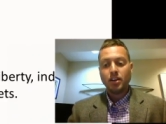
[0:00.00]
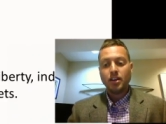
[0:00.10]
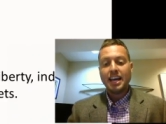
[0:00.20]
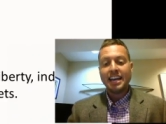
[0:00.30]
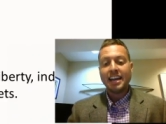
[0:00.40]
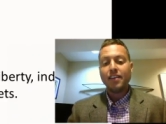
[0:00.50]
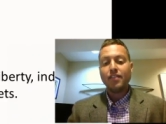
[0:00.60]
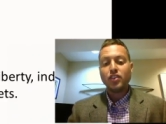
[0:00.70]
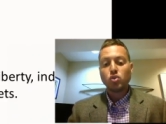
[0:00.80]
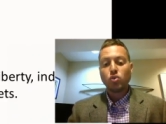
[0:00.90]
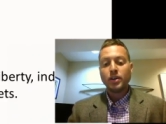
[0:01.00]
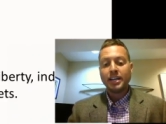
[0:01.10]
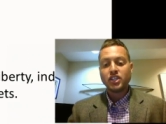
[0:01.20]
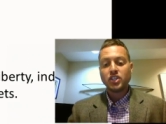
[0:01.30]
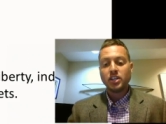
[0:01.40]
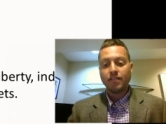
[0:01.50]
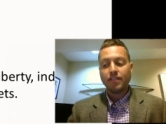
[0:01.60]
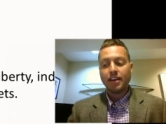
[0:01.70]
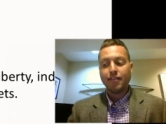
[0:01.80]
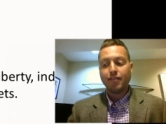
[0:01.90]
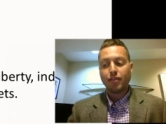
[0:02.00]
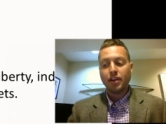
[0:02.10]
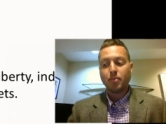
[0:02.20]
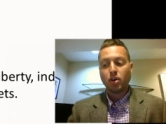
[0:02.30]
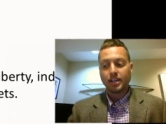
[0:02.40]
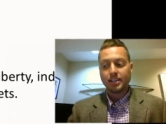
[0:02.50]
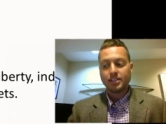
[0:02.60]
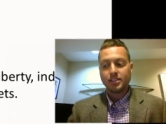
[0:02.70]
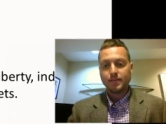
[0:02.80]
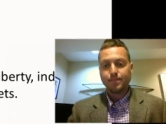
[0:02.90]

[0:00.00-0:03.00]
and individual initiative and free markets.